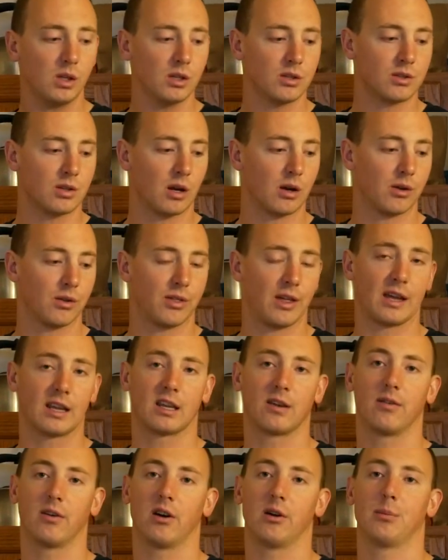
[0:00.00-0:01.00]
So thank
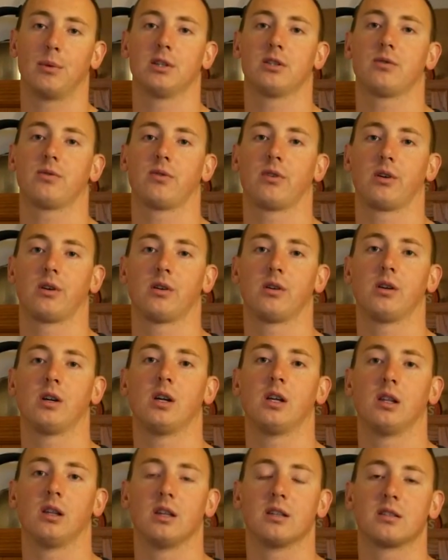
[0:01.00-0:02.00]
you very much for
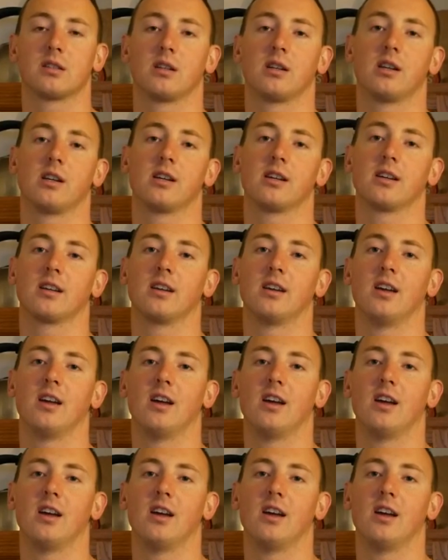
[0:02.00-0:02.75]
listening.